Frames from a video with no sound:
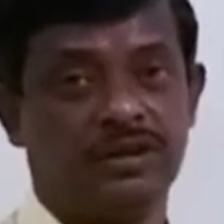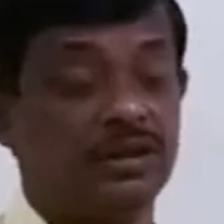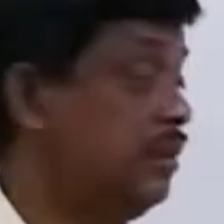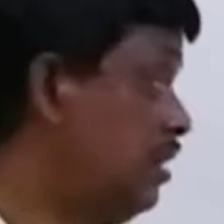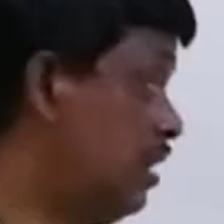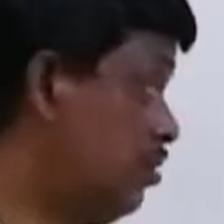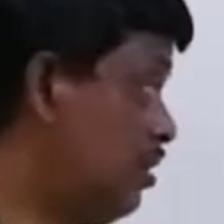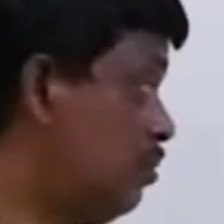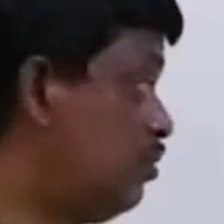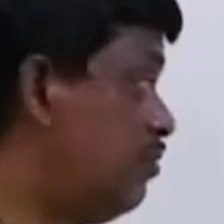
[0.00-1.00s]
And then we
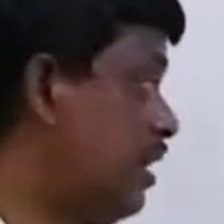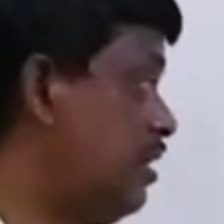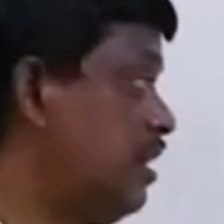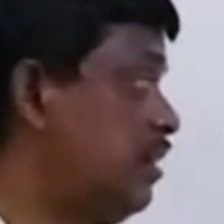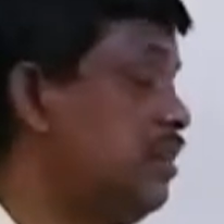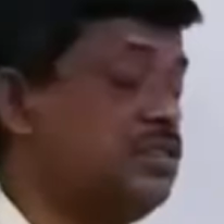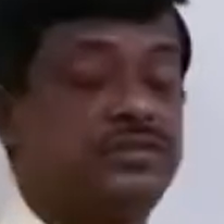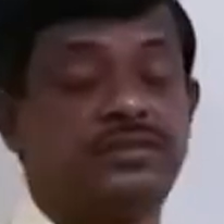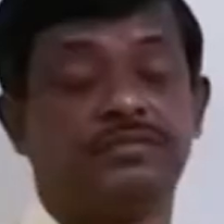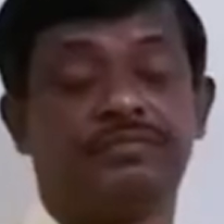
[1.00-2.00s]
have to find at
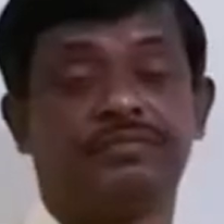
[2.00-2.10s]
least